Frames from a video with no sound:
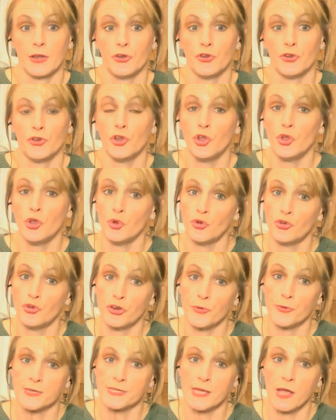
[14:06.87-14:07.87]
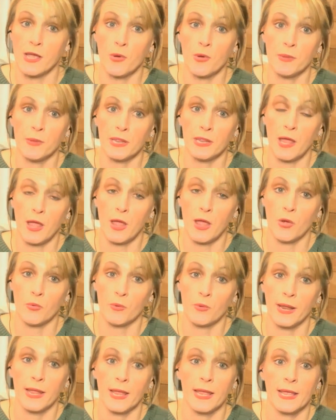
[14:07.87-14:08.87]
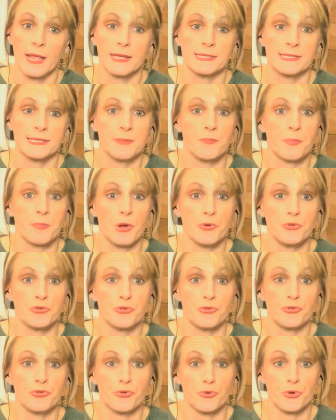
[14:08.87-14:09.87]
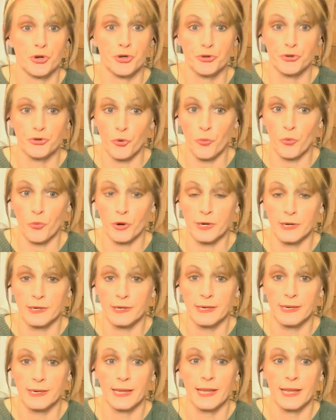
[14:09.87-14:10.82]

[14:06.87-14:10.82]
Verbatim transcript: knew she was home alone because he broke through her door.